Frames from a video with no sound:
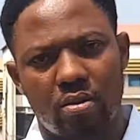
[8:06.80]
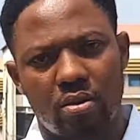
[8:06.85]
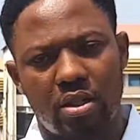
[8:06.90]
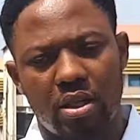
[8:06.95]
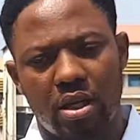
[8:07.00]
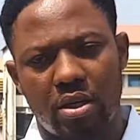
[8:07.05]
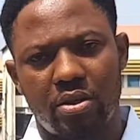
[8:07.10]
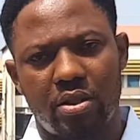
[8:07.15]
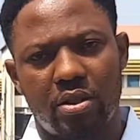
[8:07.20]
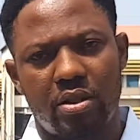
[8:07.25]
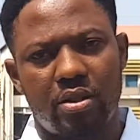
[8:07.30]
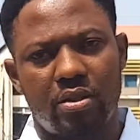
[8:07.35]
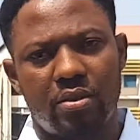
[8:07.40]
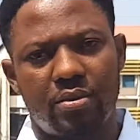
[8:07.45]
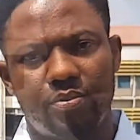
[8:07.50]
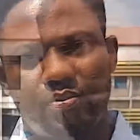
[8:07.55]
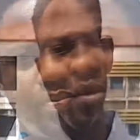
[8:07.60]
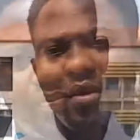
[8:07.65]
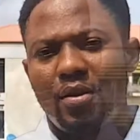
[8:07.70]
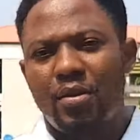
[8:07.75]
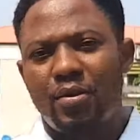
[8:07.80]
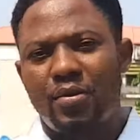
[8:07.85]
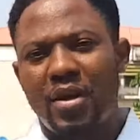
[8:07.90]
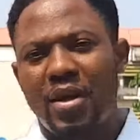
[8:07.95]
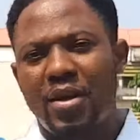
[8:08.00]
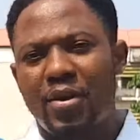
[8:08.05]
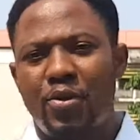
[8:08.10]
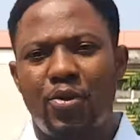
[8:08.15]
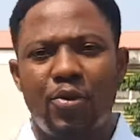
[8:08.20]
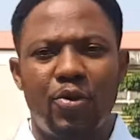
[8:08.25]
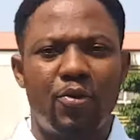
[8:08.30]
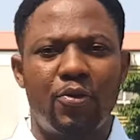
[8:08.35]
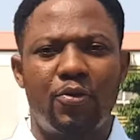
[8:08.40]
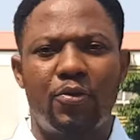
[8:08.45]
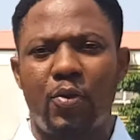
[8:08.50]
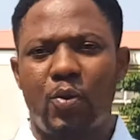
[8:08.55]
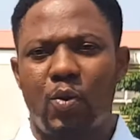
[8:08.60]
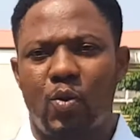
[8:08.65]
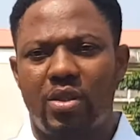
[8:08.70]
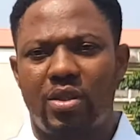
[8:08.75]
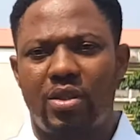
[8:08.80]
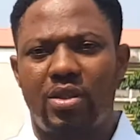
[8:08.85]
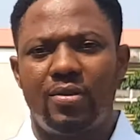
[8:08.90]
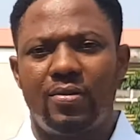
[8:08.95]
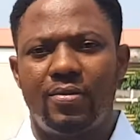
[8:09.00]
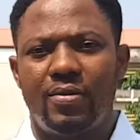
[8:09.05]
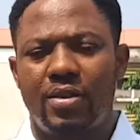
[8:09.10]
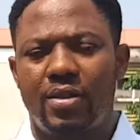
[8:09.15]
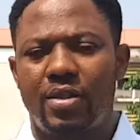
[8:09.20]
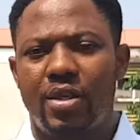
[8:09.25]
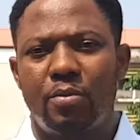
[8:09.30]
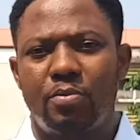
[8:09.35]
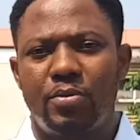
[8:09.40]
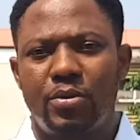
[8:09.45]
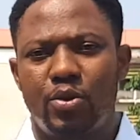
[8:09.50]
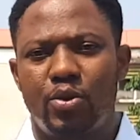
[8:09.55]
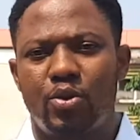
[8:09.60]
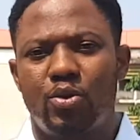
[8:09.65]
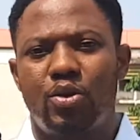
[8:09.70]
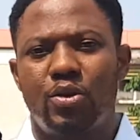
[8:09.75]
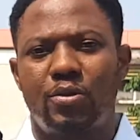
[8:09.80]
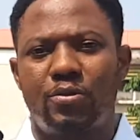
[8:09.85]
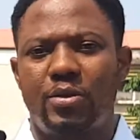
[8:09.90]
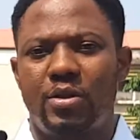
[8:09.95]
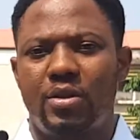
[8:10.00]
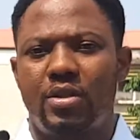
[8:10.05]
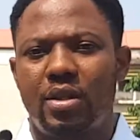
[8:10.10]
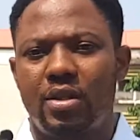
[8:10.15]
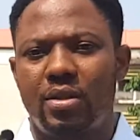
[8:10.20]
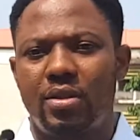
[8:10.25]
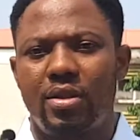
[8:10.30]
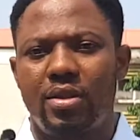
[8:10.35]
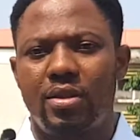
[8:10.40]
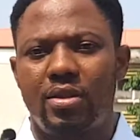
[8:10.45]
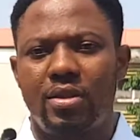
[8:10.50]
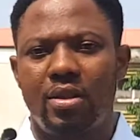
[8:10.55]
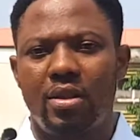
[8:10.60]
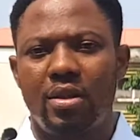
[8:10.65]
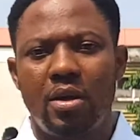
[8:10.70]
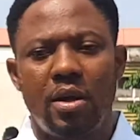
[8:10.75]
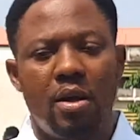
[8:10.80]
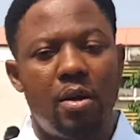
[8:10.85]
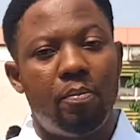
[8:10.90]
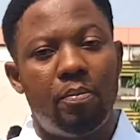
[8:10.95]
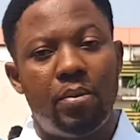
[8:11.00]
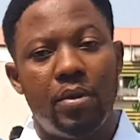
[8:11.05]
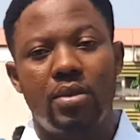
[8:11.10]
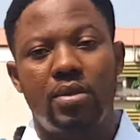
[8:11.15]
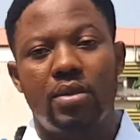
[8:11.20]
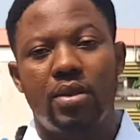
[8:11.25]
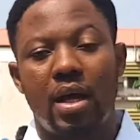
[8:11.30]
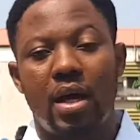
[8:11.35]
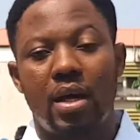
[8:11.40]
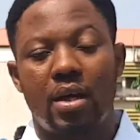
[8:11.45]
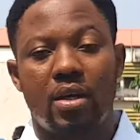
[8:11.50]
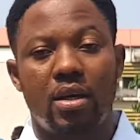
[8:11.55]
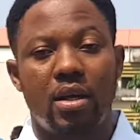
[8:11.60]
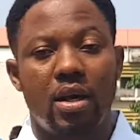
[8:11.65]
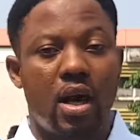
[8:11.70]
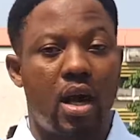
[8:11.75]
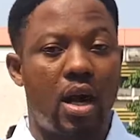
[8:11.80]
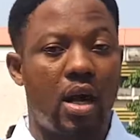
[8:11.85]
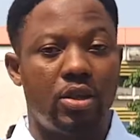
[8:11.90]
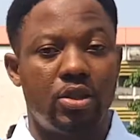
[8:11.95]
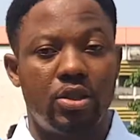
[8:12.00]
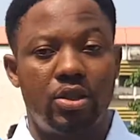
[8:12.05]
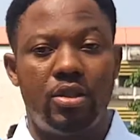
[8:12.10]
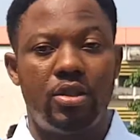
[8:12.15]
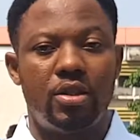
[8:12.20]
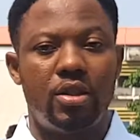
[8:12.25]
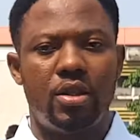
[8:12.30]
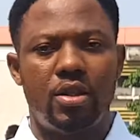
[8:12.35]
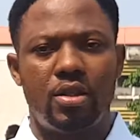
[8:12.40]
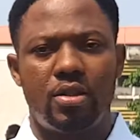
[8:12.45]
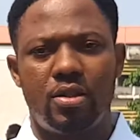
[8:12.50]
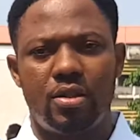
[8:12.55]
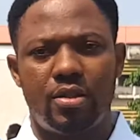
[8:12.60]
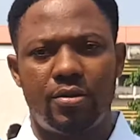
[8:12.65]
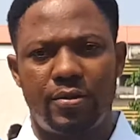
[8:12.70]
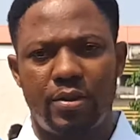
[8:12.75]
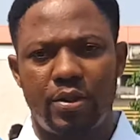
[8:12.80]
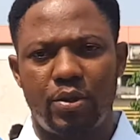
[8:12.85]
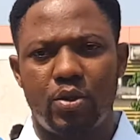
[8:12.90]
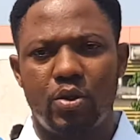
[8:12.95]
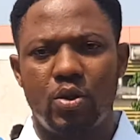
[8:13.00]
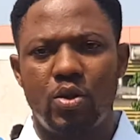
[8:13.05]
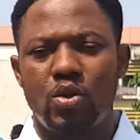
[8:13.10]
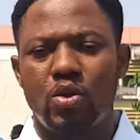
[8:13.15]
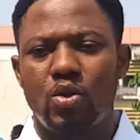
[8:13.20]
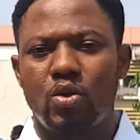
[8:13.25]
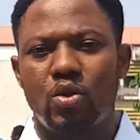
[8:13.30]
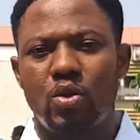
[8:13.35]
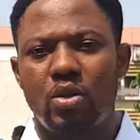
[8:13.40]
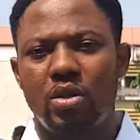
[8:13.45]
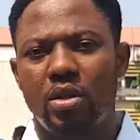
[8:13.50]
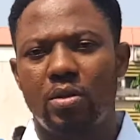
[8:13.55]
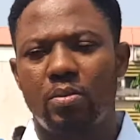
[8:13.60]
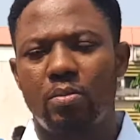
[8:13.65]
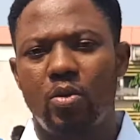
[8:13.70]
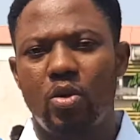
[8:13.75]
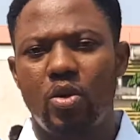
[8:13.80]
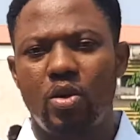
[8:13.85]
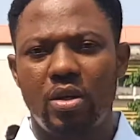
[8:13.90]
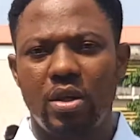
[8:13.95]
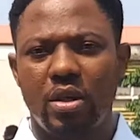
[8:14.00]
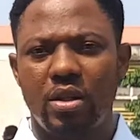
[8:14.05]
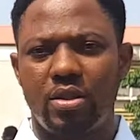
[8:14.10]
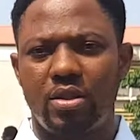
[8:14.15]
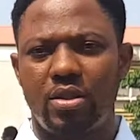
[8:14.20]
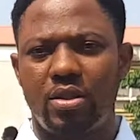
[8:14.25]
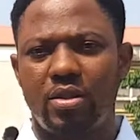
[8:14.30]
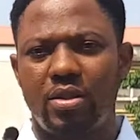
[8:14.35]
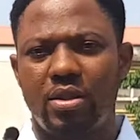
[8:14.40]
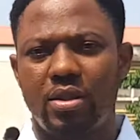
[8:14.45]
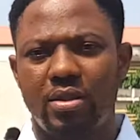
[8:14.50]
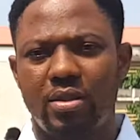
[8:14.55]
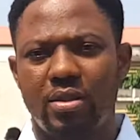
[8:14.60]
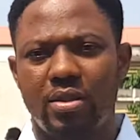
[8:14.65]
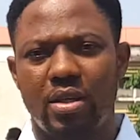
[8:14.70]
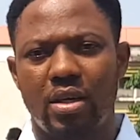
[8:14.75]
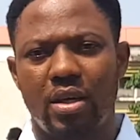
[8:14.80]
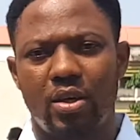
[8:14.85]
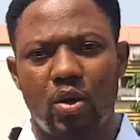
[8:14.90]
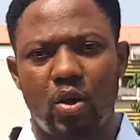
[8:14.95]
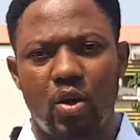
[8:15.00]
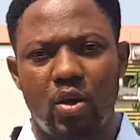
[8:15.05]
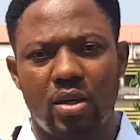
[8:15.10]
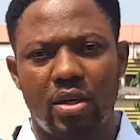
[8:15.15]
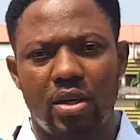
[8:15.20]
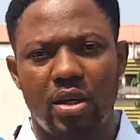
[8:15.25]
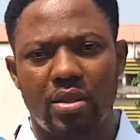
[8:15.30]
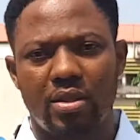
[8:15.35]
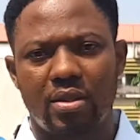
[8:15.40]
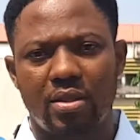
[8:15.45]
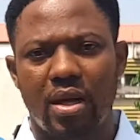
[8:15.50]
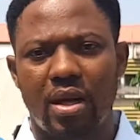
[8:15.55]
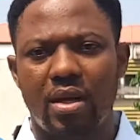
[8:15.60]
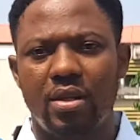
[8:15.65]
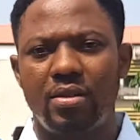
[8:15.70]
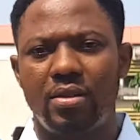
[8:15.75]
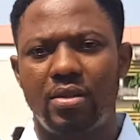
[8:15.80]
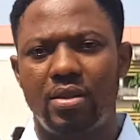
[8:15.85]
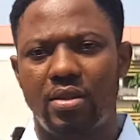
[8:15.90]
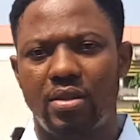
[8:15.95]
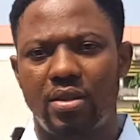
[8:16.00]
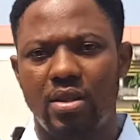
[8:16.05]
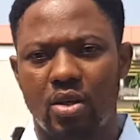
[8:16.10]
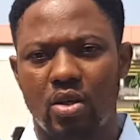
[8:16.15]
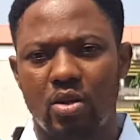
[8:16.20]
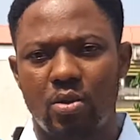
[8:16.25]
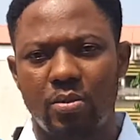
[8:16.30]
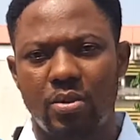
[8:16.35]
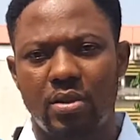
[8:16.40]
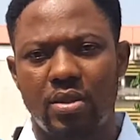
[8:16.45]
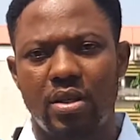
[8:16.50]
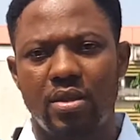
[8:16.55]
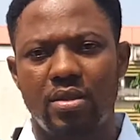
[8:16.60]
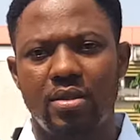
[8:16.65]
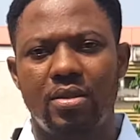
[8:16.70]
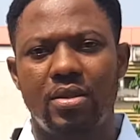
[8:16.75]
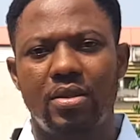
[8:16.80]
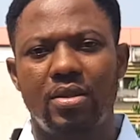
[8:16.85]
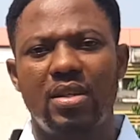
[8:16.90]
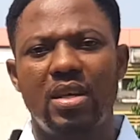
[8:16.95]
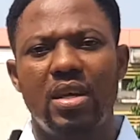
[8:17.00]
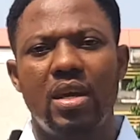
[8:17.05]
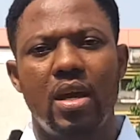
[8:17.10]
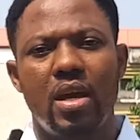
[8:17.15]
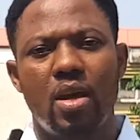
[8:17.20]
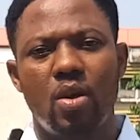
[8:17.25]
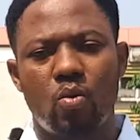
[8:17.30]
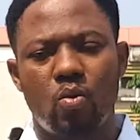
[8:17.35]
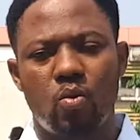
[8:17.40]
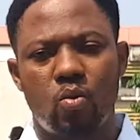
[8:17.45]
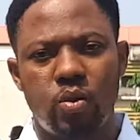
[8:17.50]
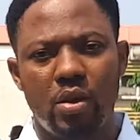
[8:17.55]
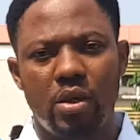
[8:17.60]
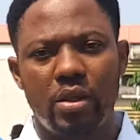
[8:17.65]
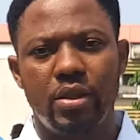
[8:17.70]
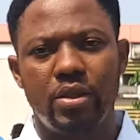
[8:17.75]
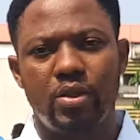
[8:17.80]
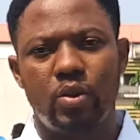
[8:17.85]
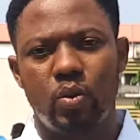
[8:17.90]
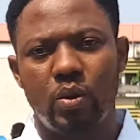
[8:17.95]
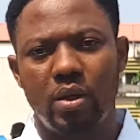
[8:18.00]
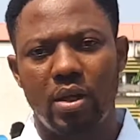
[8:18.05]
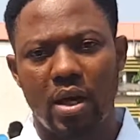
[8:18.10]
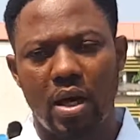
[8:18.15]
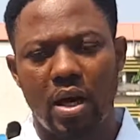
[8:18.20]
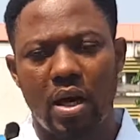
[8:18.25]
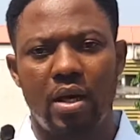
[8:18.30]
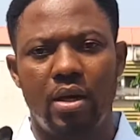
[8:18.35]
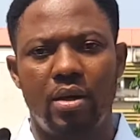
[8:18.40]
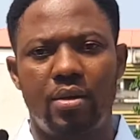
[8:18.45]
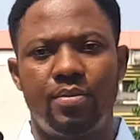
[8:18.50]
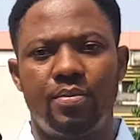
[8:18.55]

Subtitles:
charity. Thank you for watching this episode of Restartnaija. Please like and share this video so that more Nigerians can understand the circumstances in which we are.